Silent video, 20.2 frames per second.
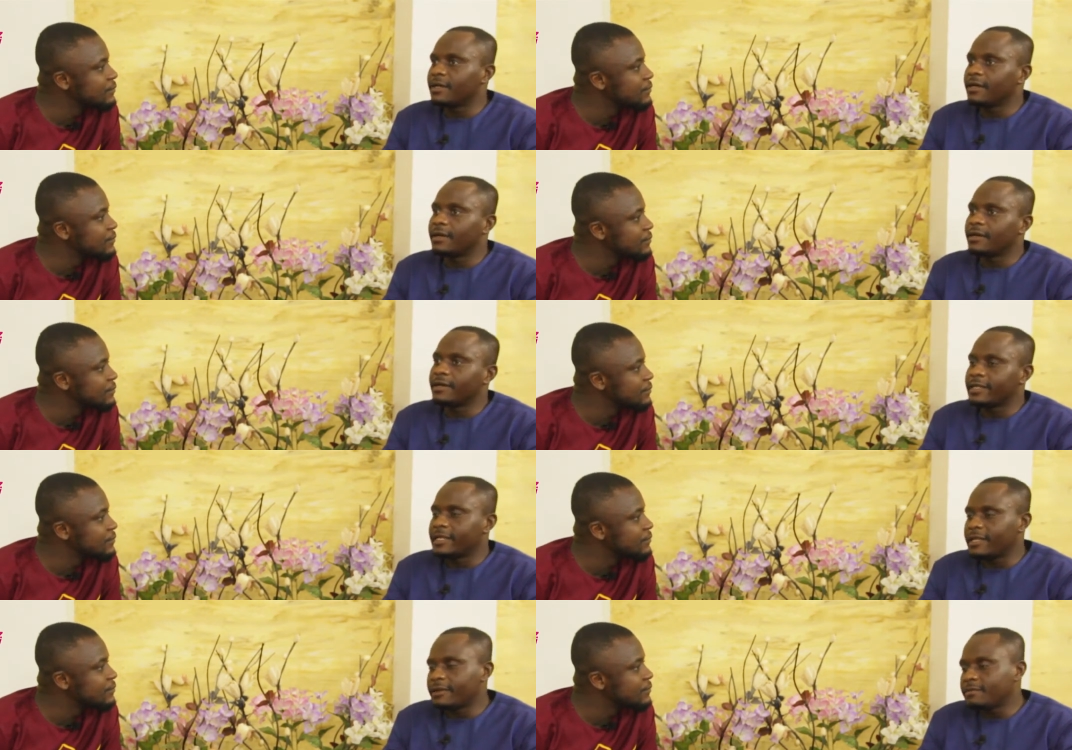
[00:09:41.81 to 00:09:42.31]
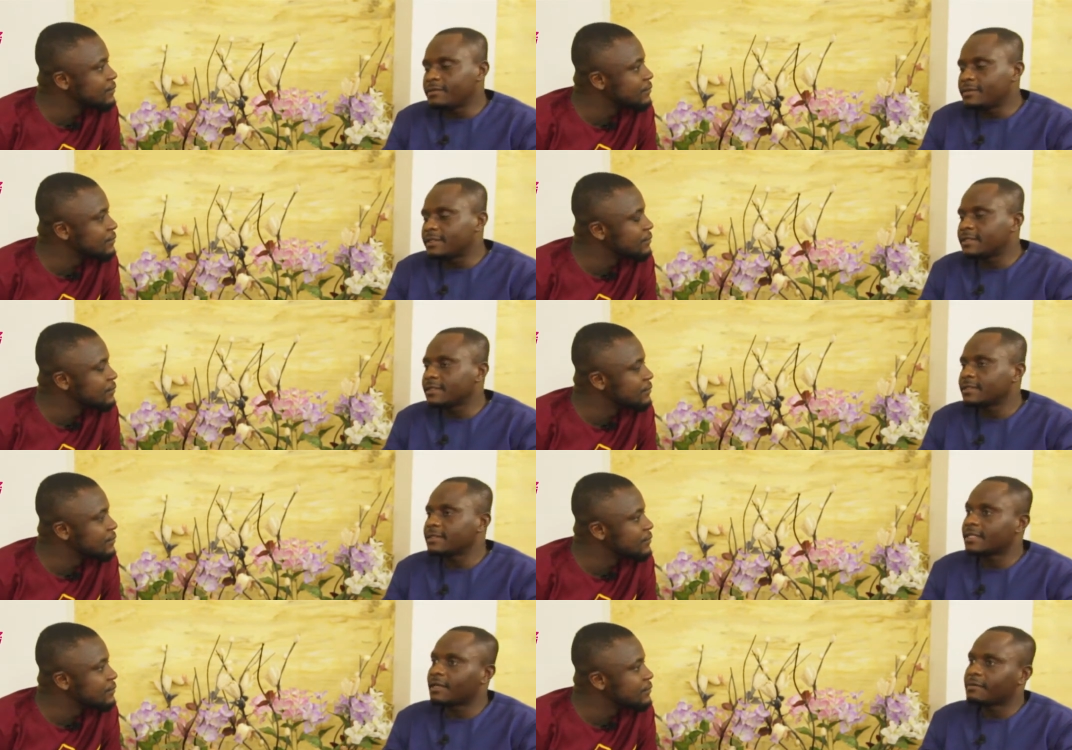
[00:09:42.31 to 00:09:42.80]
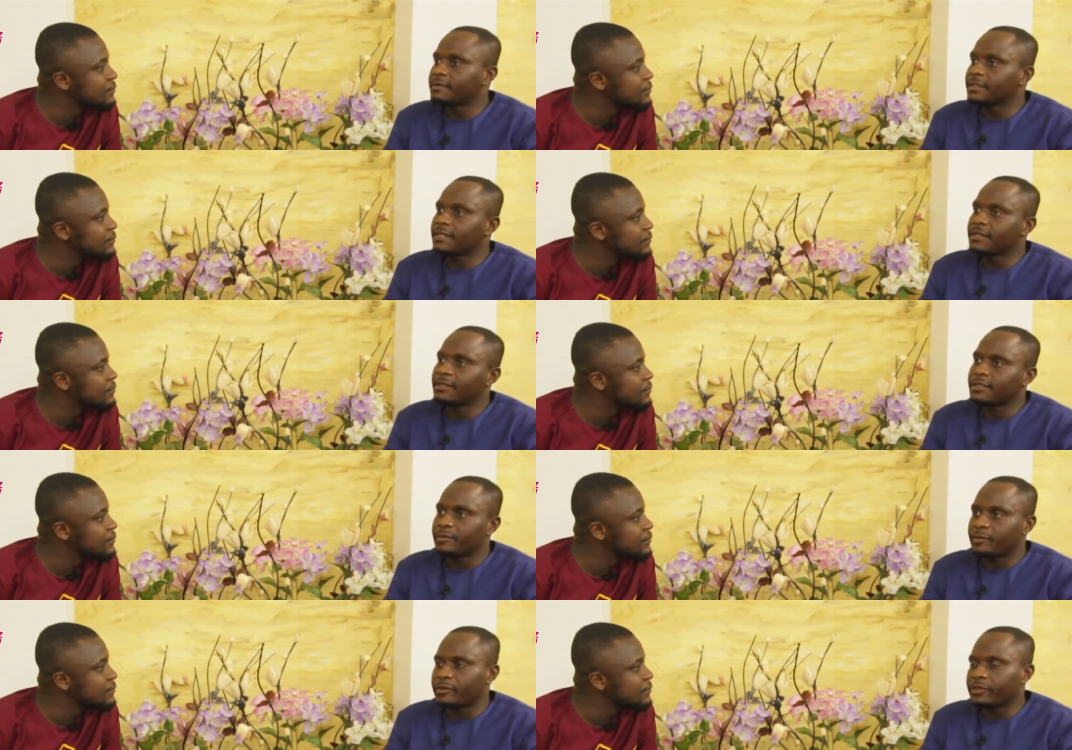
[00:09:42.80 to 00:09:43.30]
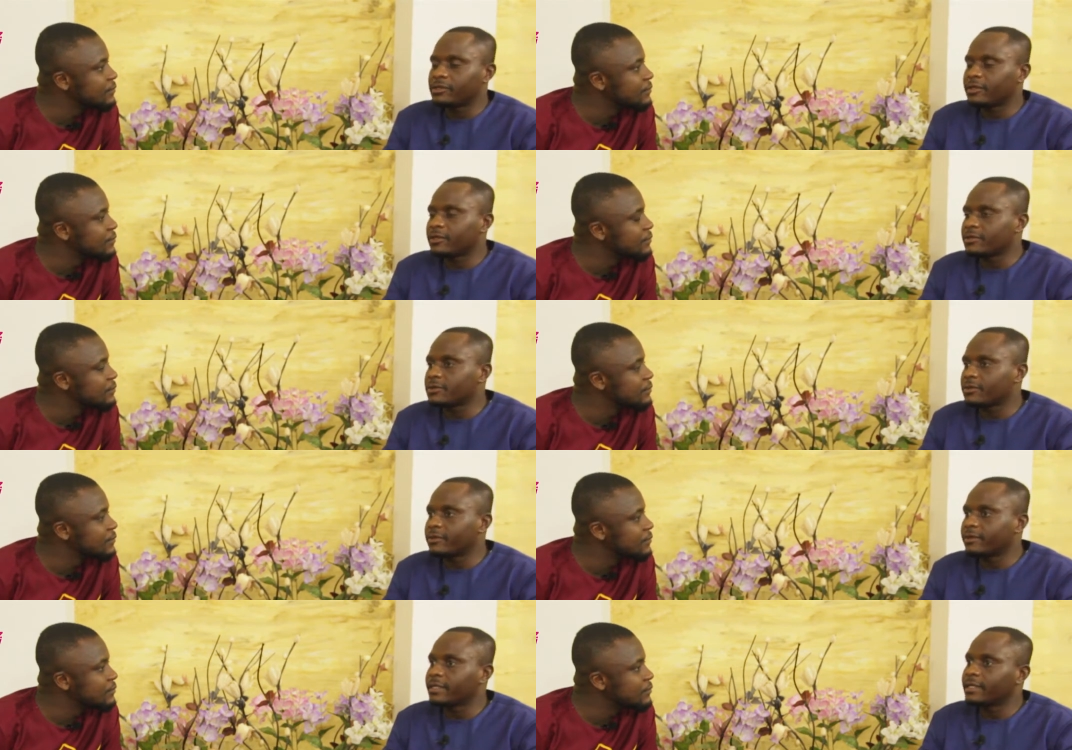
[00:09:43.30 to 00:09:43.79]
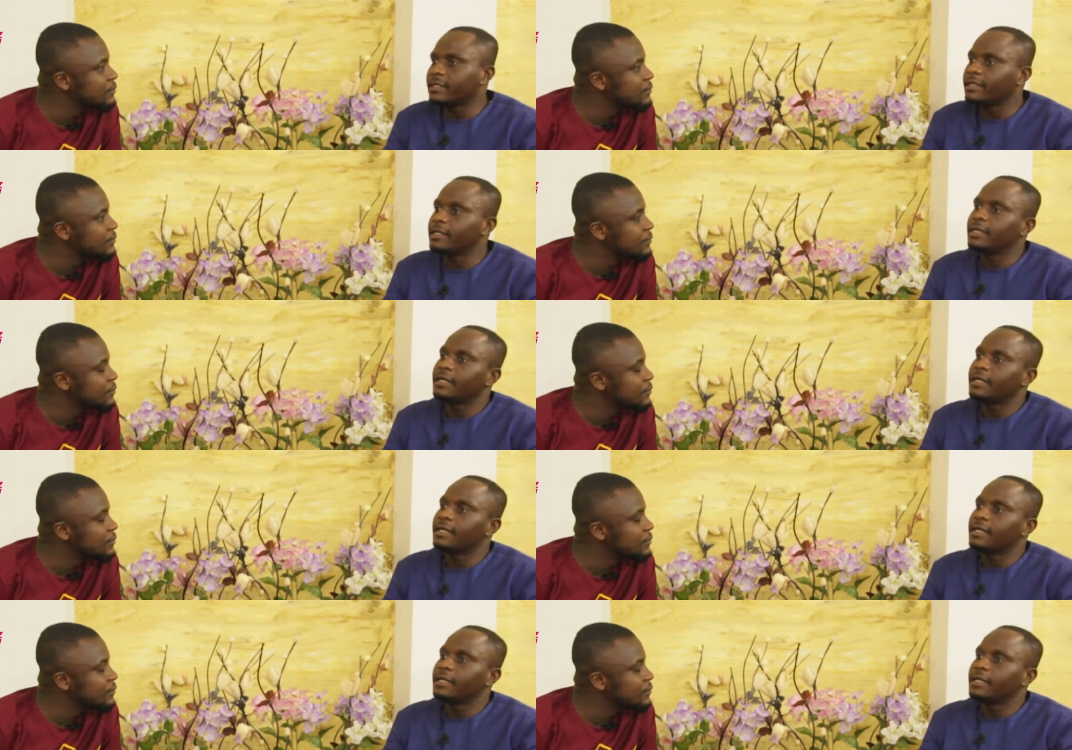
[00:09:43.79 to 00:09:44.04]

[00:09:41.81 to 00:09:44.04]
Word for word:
Speaker 1: uh, hymns, psalms, and spiritual song.